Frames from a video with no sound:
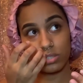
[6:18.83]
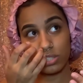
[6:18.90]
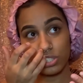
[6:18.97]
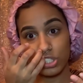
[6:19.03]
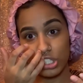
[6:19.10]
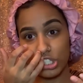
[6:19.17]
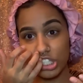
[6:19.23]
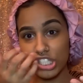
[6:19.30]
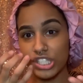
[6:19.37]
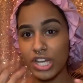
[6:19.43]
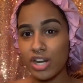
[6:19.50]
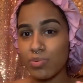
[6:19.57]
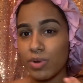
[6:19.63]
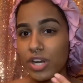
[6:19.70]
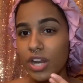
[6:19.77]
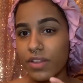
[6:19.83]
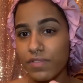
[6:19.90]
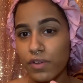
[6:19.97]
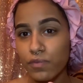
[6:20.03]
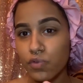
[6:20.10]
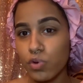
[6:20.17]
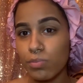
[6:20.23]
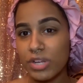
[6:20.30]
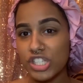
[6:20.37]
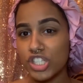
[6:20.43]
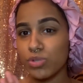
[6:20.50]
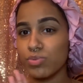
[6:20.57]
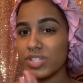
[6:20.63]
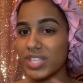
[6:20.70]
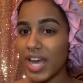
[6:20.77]
she just didn't want to leave the room and she
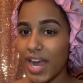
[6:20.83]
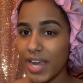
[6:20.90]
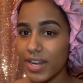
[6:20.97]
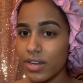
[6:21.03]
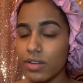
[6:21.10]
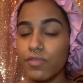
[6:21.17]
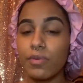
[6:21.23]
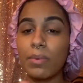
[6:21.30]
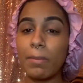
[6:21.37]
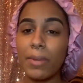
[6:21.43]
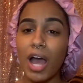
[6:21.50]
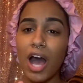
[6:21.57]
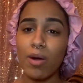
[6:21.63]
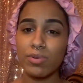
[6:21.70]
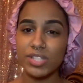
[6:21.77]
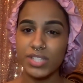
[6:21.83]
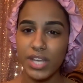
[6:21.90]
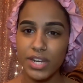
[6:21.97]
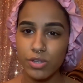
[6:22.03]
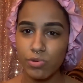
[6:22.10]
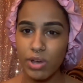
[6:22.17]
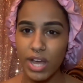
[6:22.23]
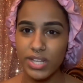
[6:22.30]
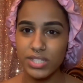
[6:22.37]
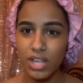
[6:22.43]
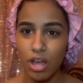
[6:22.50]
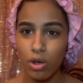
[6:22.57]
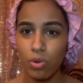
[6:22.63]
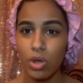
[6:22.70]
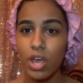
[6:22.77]
was hiding. Remember how I was telling you guys
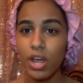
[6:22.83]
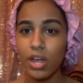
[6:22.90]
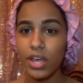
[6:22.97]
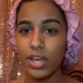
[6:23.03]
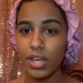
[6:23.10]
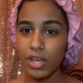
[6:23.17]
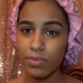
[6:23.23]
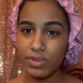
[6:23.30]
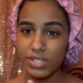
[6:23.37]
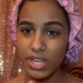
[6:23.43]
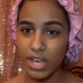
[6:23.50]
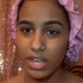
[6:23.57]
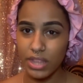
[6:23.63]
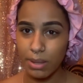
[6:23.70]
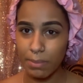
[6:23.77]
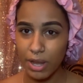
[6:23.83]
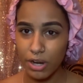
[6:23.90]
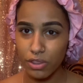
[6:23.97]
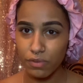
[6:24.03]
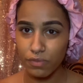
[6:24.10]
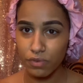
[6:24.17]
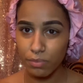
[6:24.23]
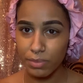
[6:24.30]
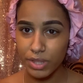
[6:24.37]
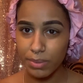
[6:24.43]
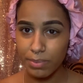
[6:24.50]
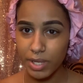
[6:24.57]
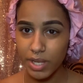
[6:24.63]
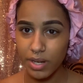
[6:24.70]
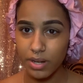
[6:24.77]
how he was kicking them out of the room in the
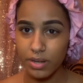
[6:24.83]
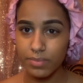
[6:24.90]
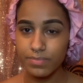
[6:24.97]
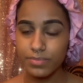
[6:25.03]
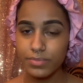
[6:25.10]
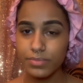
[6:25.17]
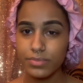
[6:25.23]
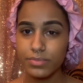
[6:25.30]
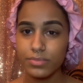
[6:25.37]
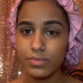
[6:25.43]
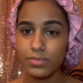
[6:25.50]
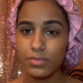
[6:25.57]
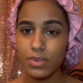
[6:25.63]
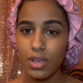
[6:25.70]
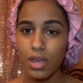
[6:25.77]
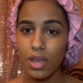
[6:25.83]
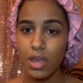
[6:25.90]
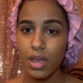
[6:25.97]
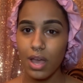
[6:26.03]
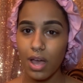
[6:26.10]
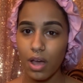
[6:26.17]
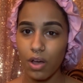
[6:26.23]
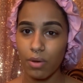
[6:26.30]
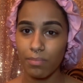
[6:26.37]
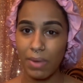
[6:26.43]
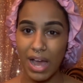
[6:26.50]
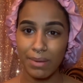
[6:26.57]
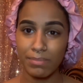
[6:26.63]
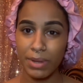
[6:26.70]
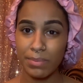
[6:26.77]
beginning? Um,
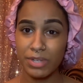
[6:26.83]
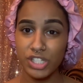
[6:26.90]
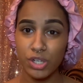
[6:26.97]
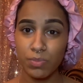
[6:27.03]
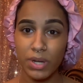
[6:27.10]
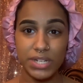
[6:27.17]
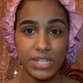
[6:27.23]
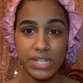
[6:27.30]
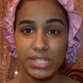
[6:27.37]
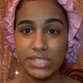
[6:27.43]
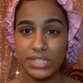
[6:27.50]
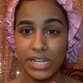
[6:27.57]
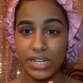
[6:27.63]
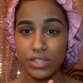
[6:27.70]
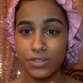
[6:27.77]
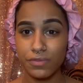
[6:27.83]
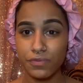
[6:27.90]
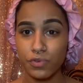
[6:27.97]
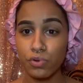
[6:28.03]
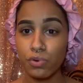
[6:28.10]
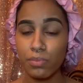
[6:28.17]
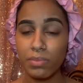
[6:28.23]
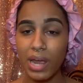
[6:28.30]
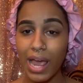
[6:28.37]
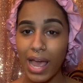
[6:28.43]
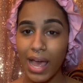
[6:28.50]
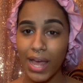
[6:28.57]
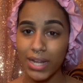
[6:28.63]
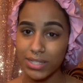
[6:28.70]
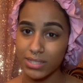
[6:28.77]
maybe she wanted to stay in the room
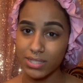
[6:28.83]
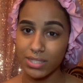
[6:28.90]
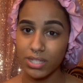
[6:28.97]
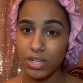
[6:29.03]
and,